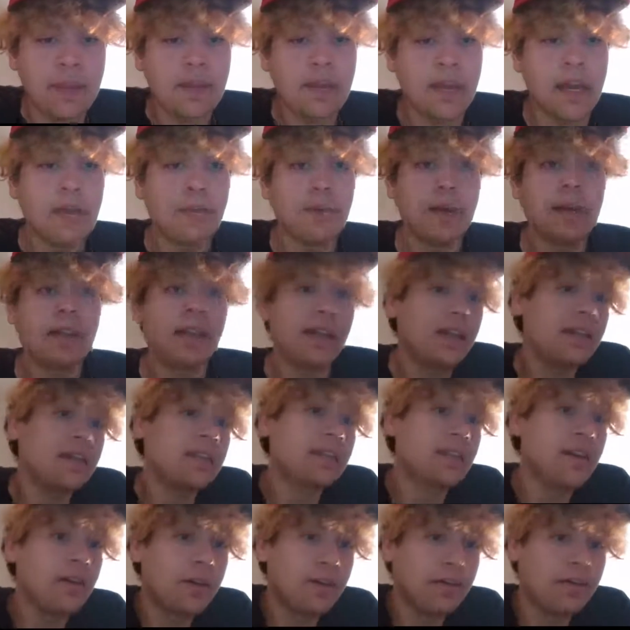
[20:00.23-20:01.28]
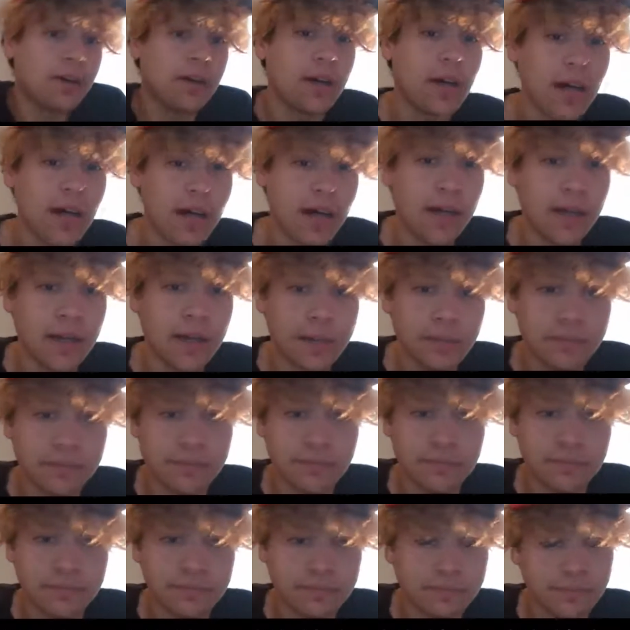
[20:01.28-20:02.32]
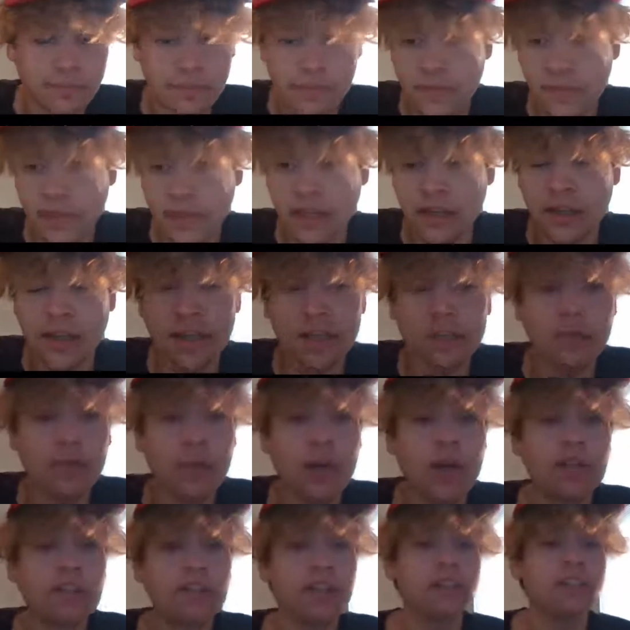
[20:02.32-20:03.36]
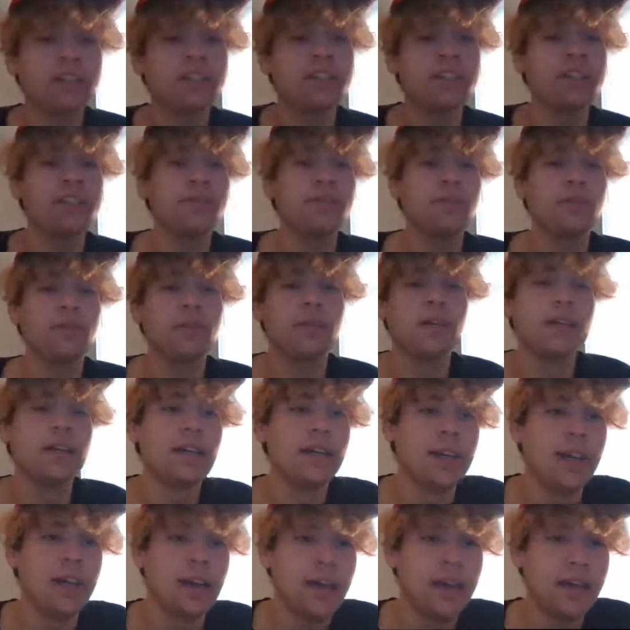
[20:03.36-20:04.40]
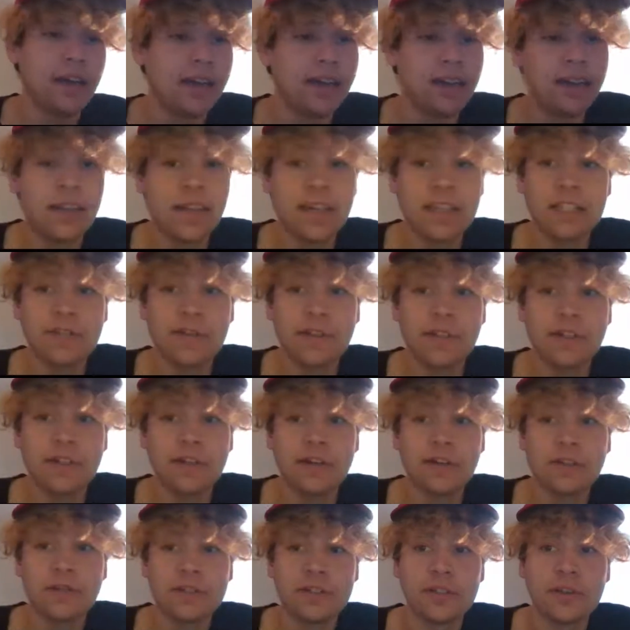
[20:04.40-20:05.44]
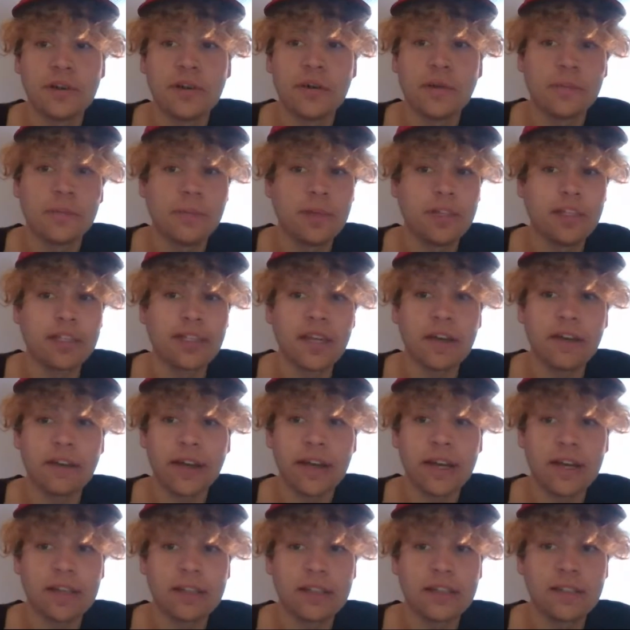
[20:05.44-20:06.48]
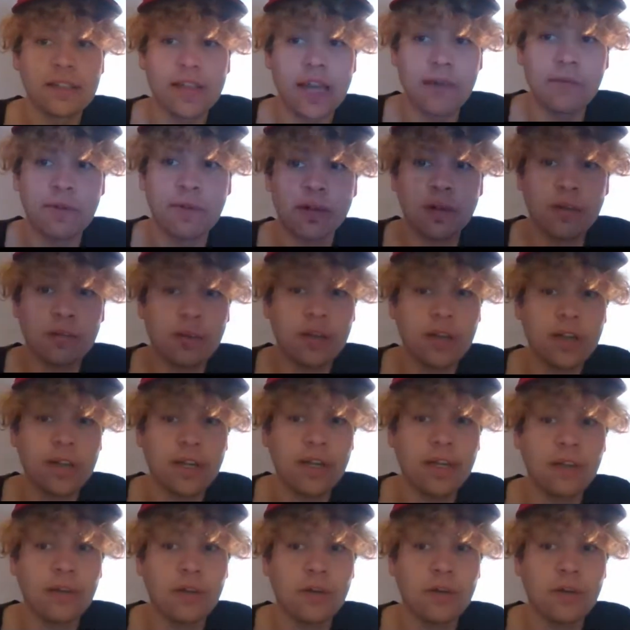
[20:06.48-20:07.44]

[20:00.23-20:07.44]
Anyway, let us know. Thank you guys for watching. I'll see you in the next video. So peace out, guys. Have a good one and